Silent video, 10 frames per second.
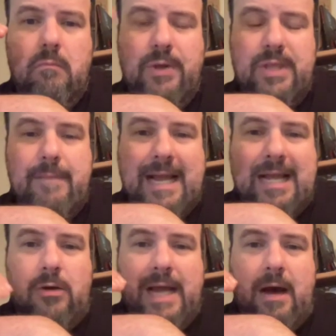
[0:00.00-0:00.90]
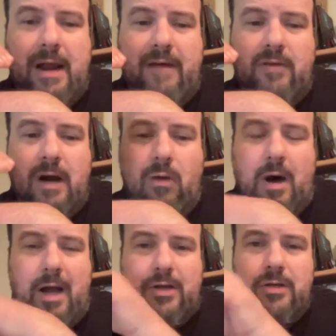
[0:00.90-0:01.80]
But that might go down after I
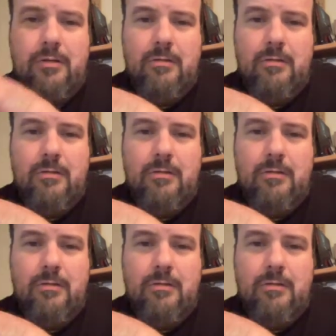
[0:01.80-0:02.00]
watch